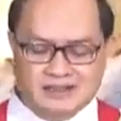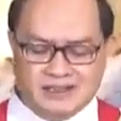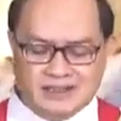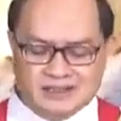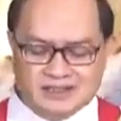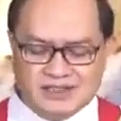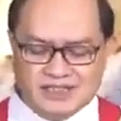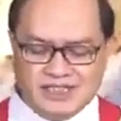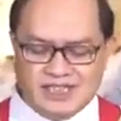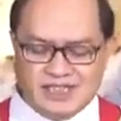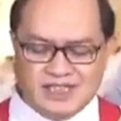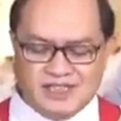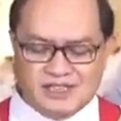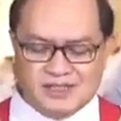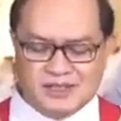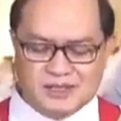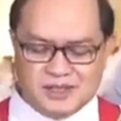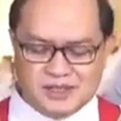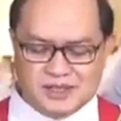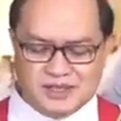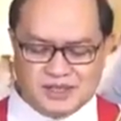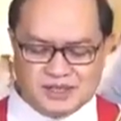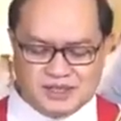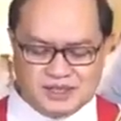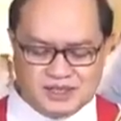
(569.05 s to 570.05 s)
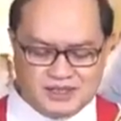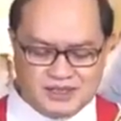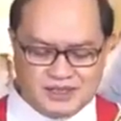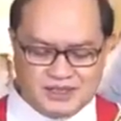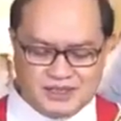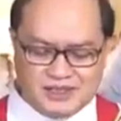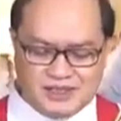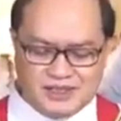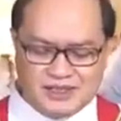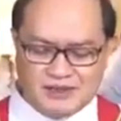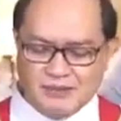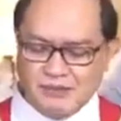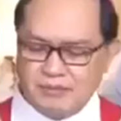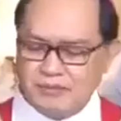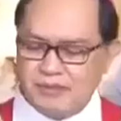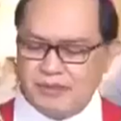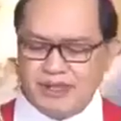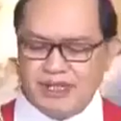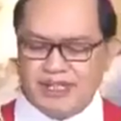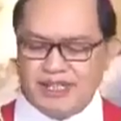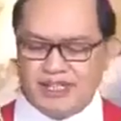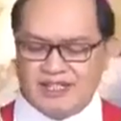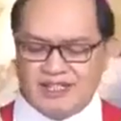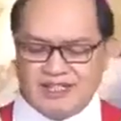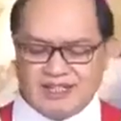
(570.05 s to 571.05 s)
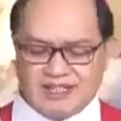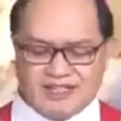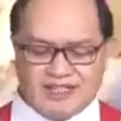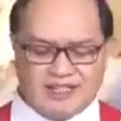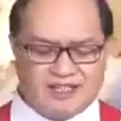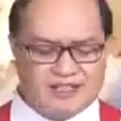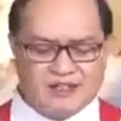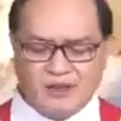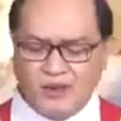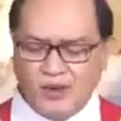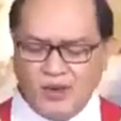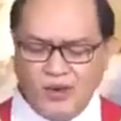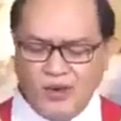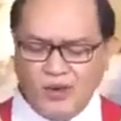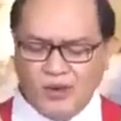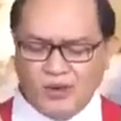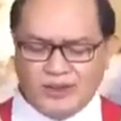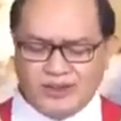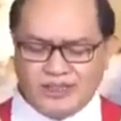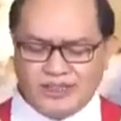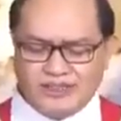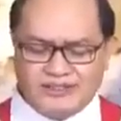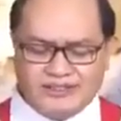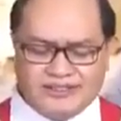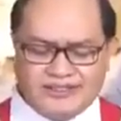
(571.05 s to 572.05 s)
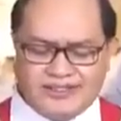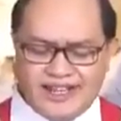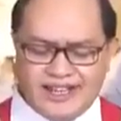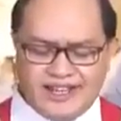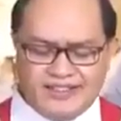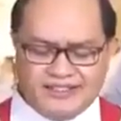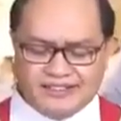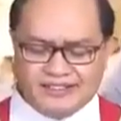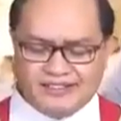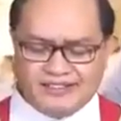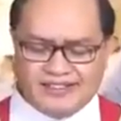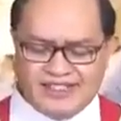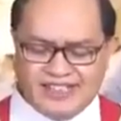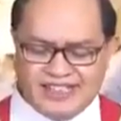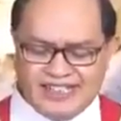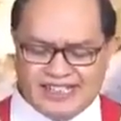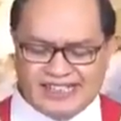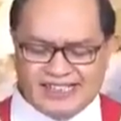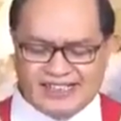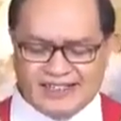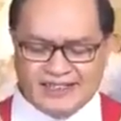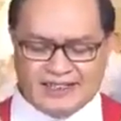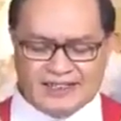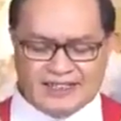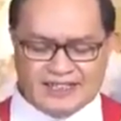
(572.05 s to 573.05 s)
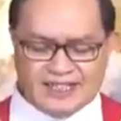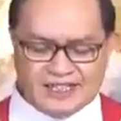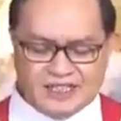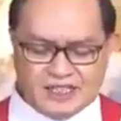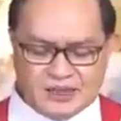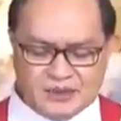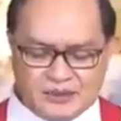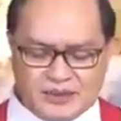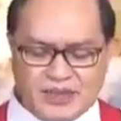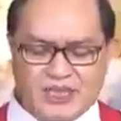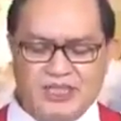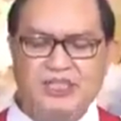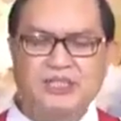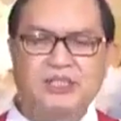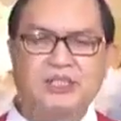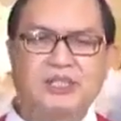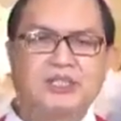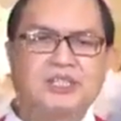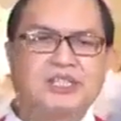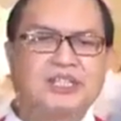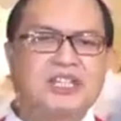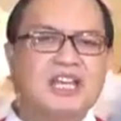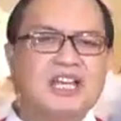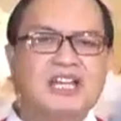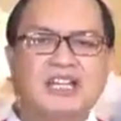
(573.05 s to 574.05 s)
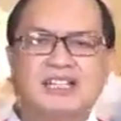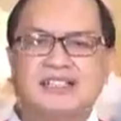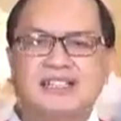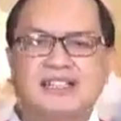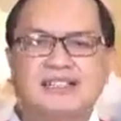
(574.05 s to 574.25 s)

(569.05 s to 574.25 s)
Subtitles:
that Jesus brings in all the death-dealing situations